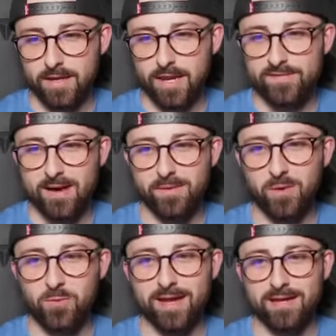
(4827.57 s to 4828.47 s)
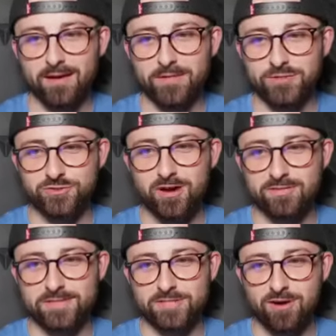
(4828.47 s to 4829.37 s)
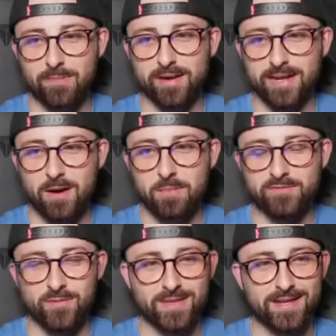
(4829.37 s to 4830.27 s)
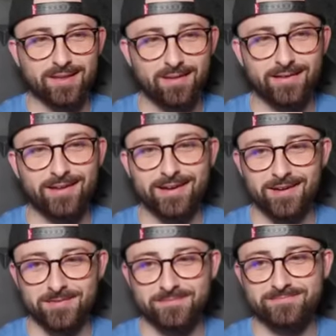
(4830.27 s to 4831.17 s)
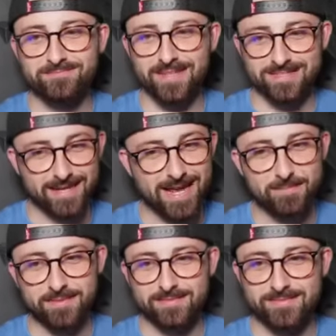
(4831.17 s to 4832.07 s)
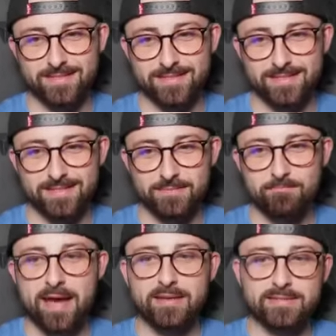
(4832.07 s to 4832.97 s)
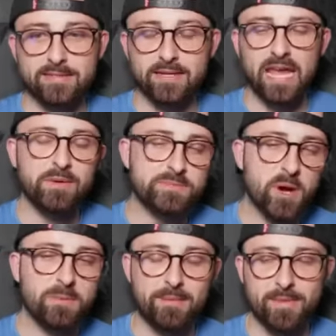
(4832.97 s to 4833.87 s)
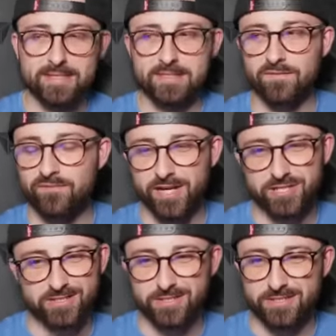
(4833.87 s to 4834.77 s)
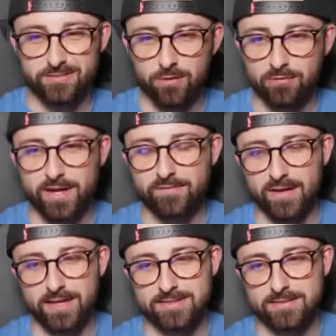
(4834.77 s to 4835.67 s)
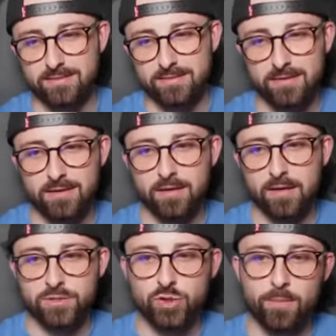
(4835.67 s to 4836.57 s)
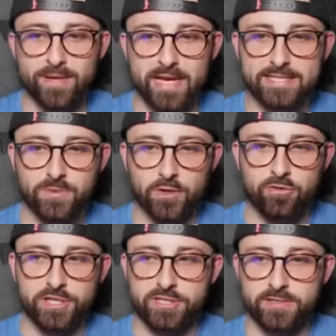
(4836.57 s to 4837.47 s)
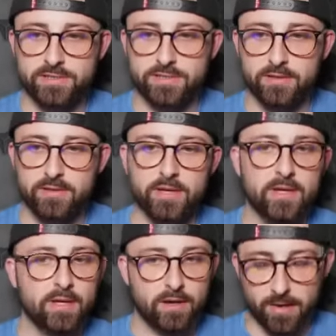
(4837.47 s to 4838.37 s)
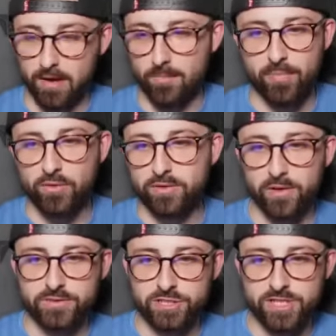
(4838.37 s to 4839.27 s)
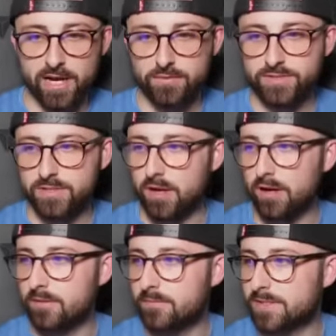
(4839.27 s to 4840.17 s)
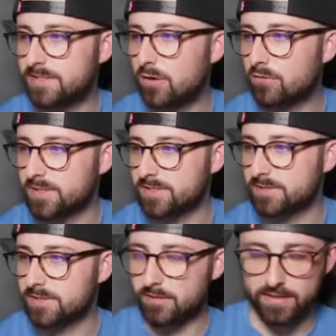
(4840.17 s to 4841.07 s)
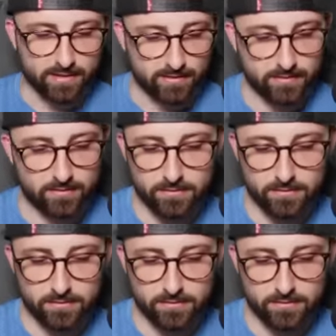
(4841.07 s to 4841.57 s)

Love how we will all make 100 drafts and scrap it an hour before the deadline. I know it's going to happen. Maddison, yeah, we spoke about Maddison. The fixtures are just not great for Leicester. Tomiyasu and Christensen, I like both of those as shouts. Has he got Christensen on here?